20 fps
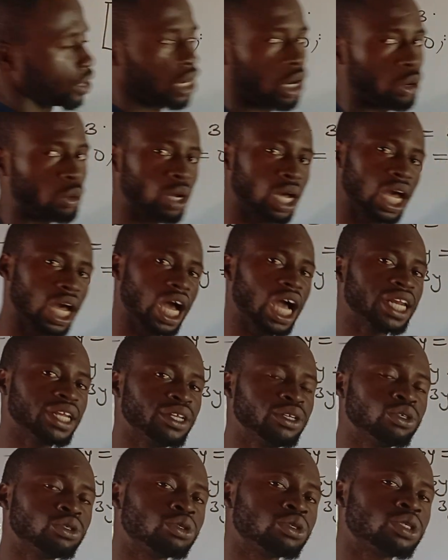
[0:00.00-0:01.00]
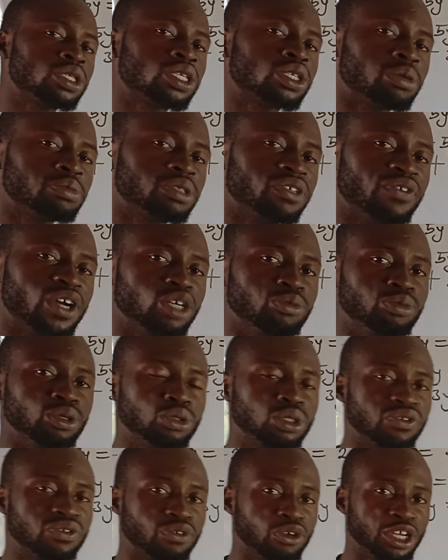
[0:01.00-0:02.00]
Now I need you to see something very
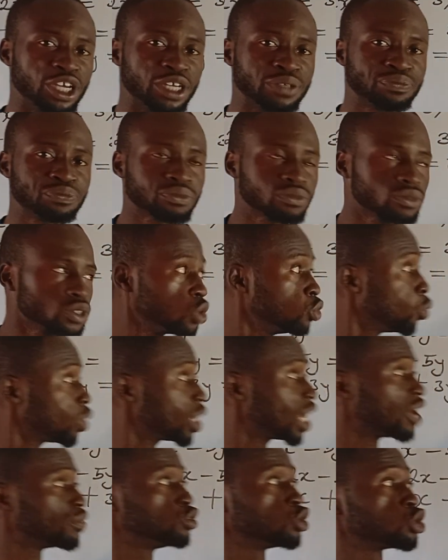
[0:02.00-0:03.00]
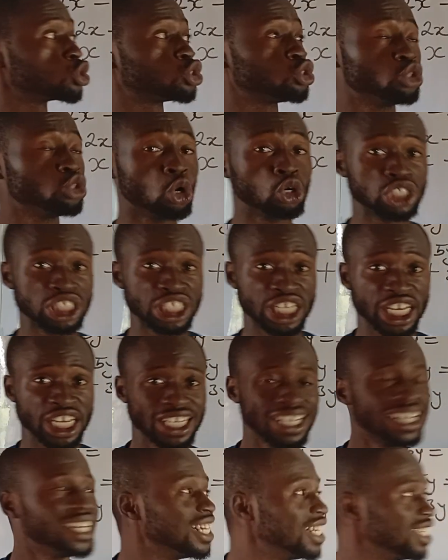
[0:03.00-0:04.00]
beautiful here. What I've just done
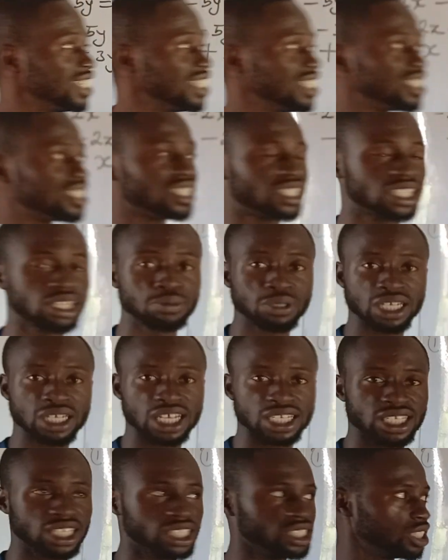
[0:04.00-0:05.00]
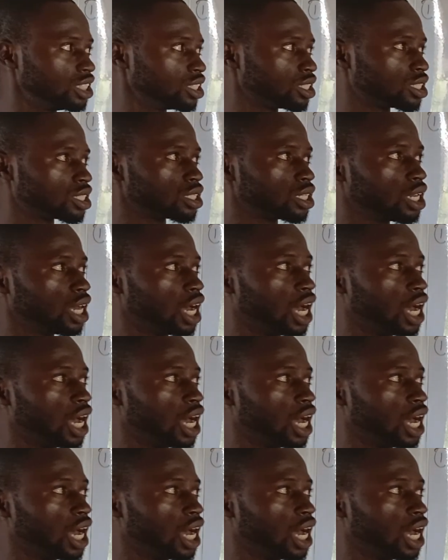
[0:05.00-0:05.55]
here is the same thing as saying this.